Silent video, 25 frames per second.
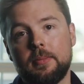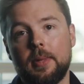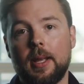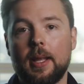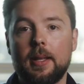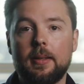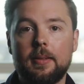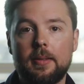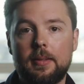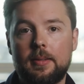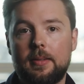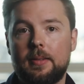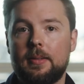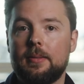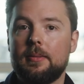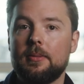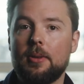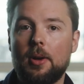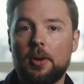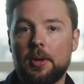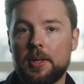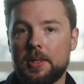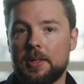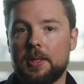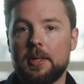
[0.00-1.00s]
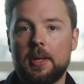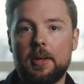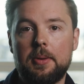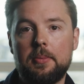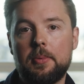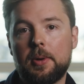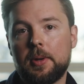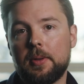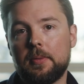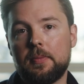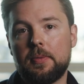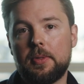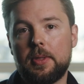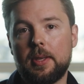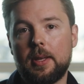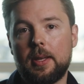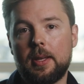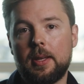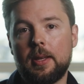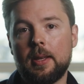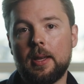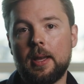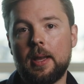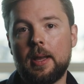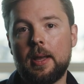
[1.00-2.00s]
It's honestly one of
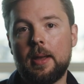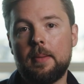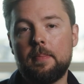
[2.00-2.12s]
the